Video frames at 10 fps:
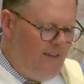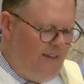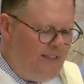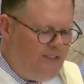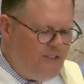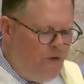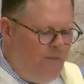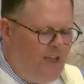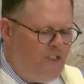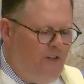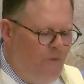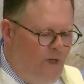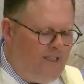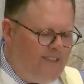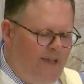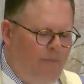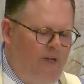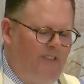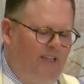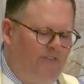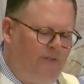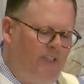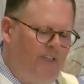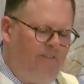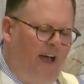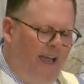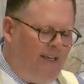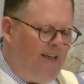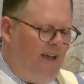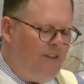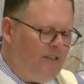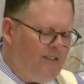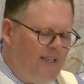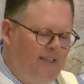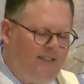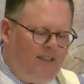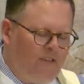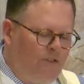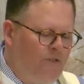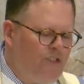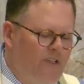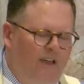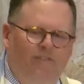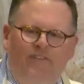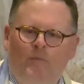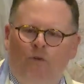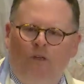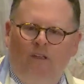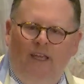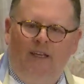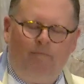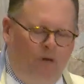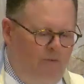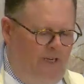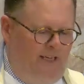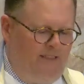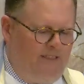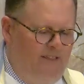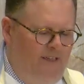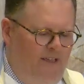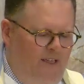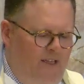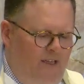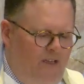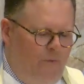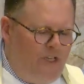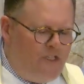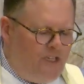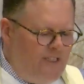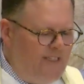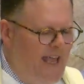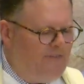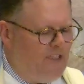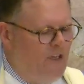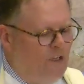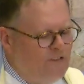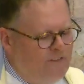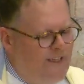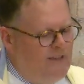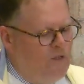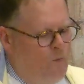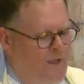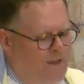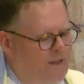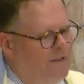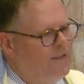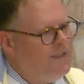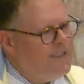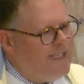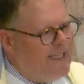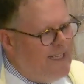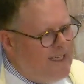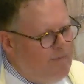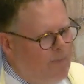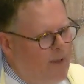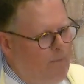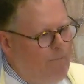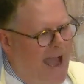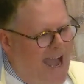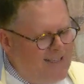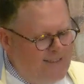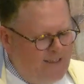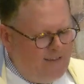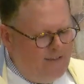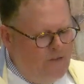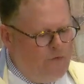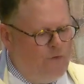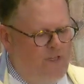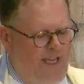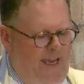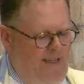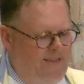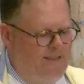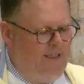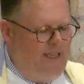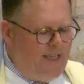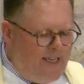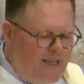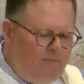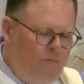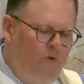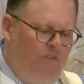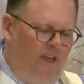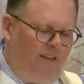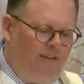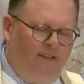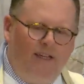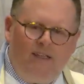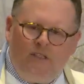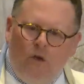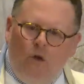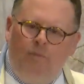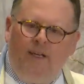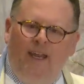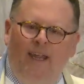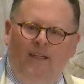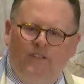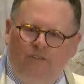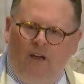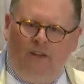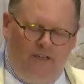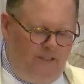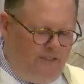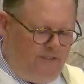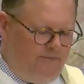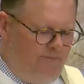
That so much of what separates us from the divine and others is an illusion, ephemeral and impermanent. We just have to cultivate the will to keep passing through the gates, keep moving, and to open gates for others.